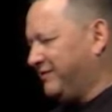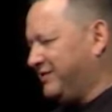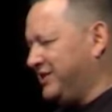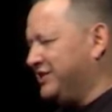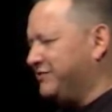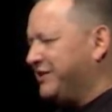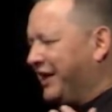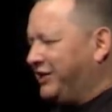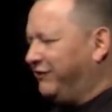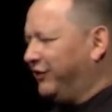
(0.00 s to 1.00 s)
Jesus, we
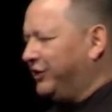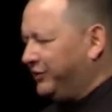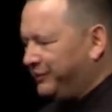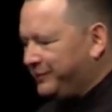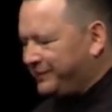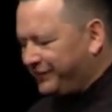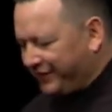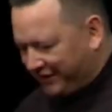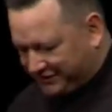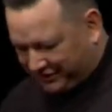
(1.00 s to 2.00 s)
thank you for you.
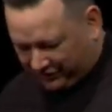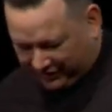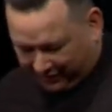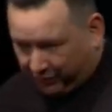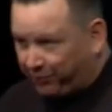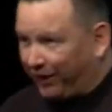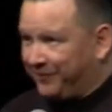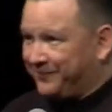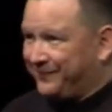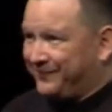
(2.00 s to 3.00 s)
It's in your name we pray.
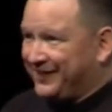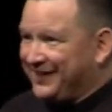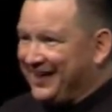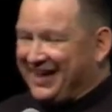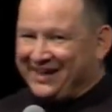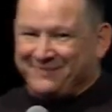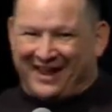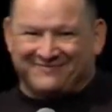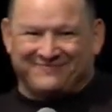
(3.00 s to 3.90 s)
Amen.